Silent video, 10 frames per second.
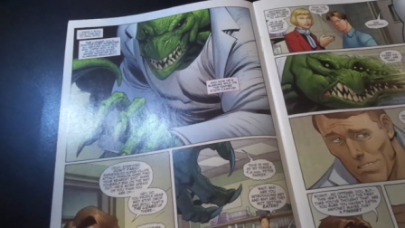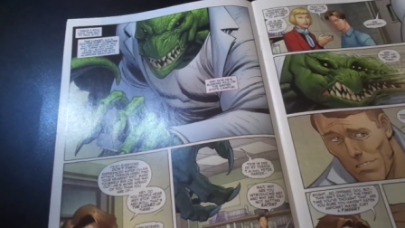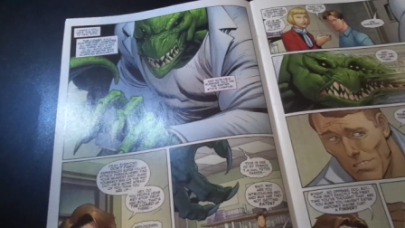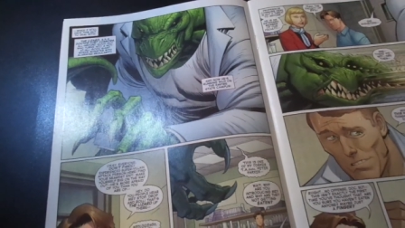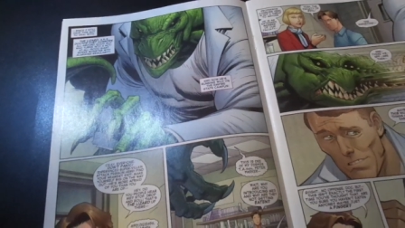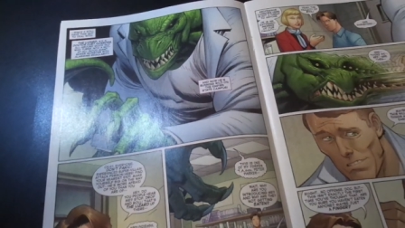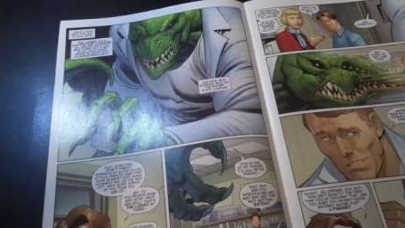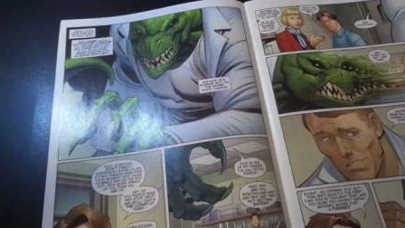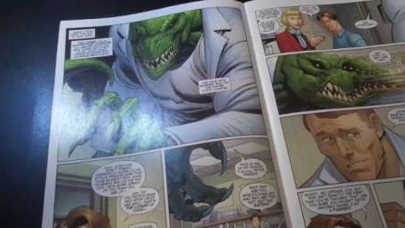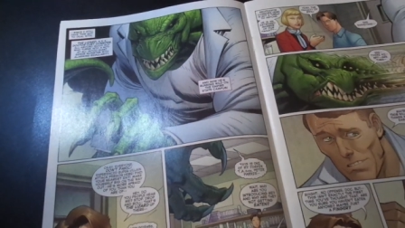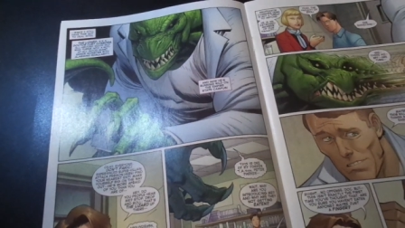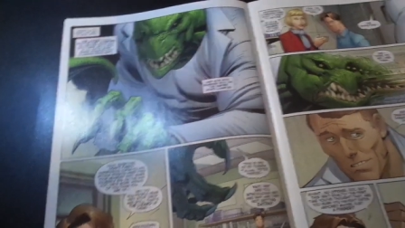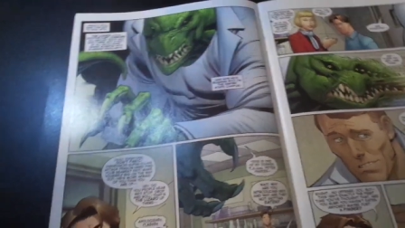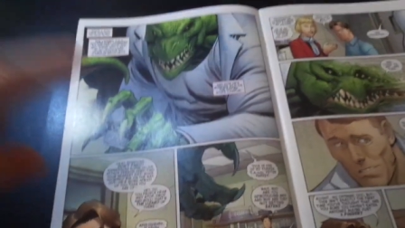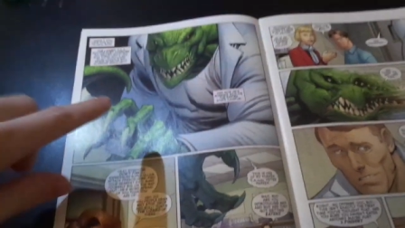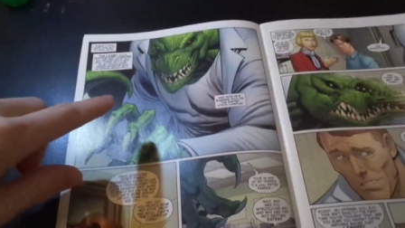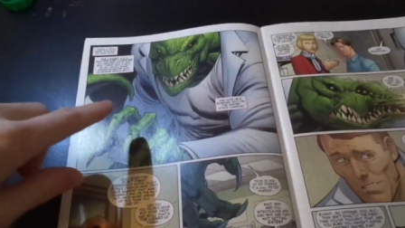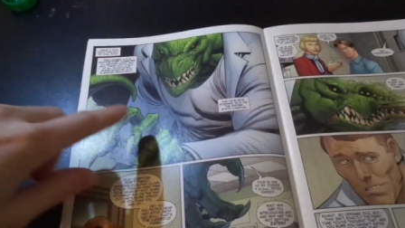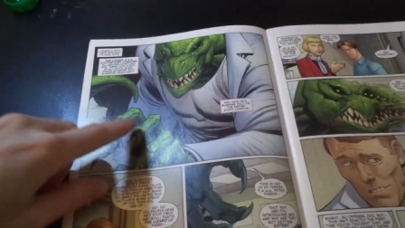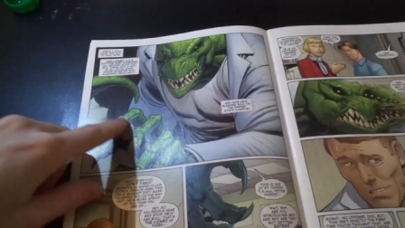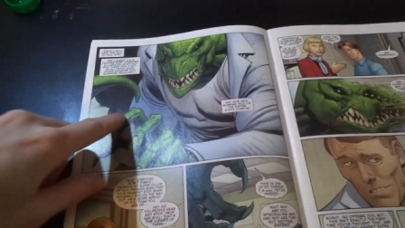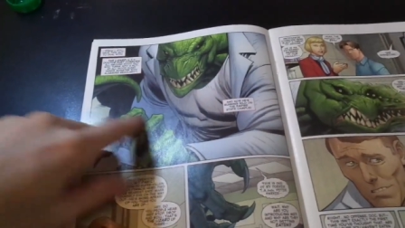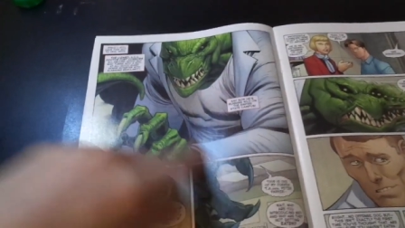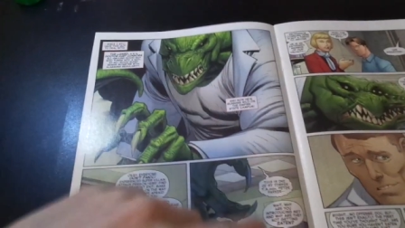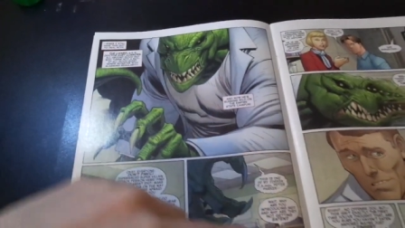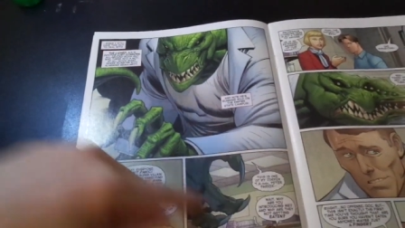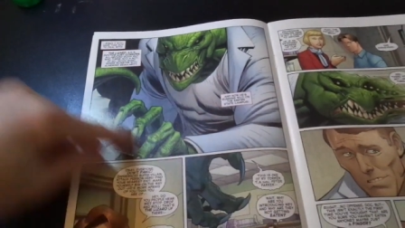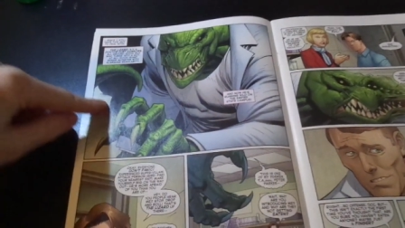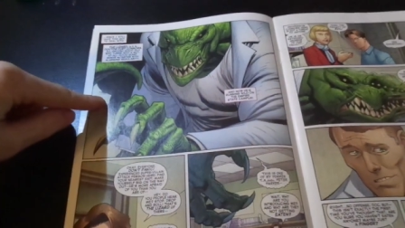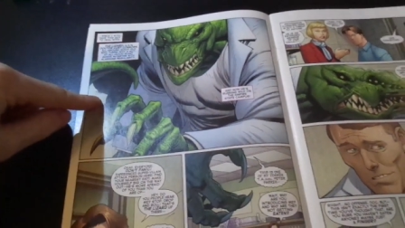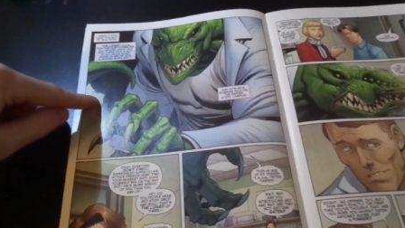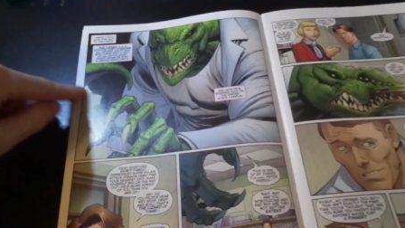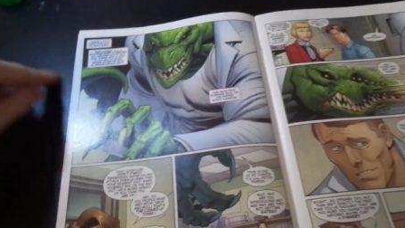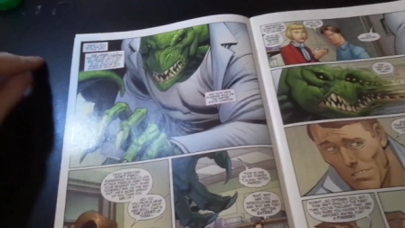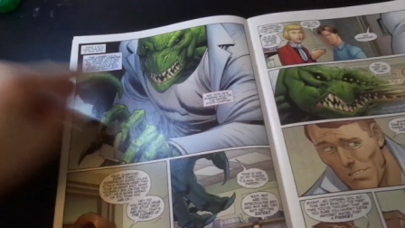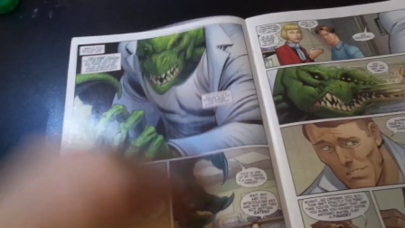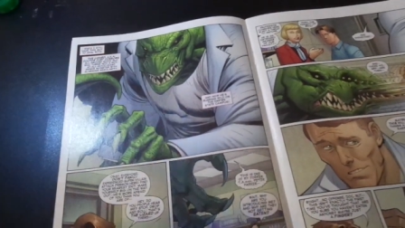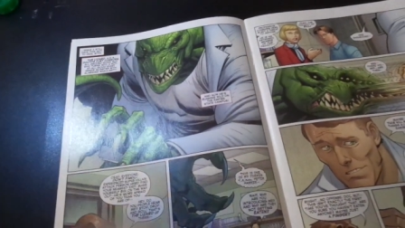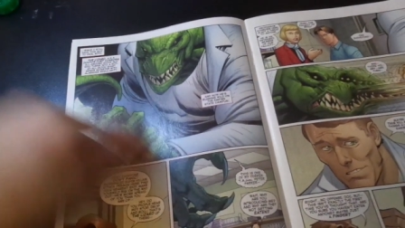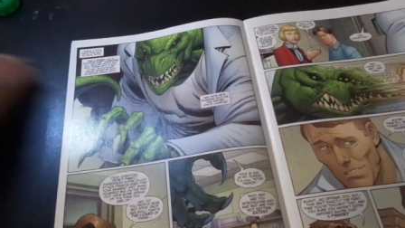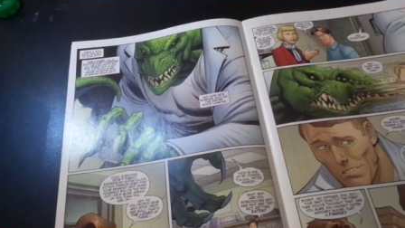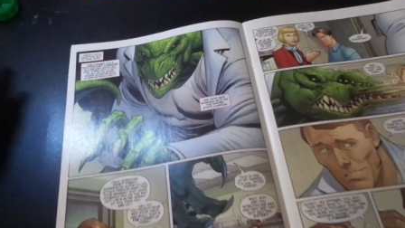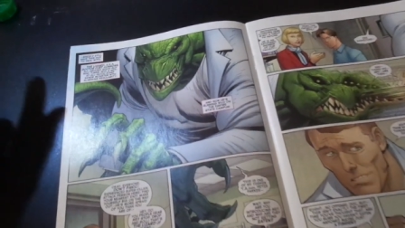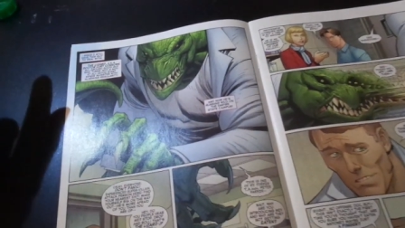That's a panel. And you get more pages to try to do